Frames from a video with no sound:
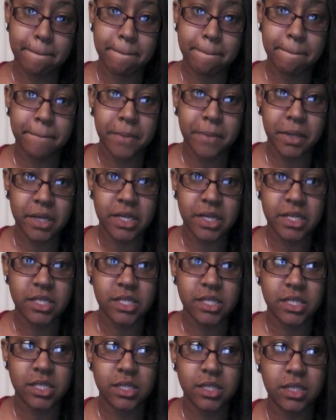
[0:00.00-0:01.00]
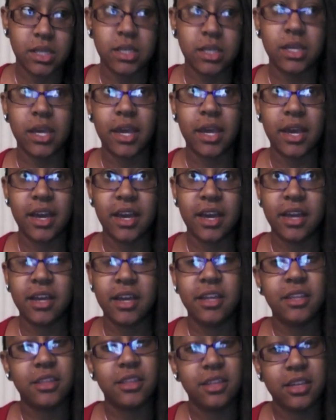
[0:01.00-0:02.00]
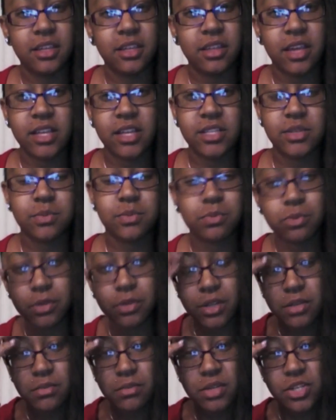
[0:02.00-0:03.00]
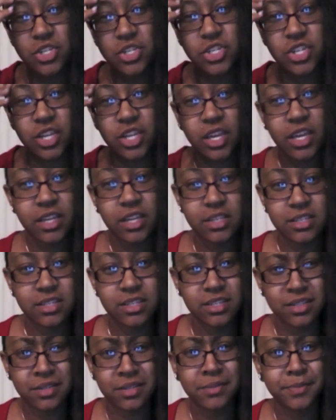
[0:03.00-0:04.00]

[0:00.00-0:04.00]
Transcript: But yeah, I think that's pretty much it.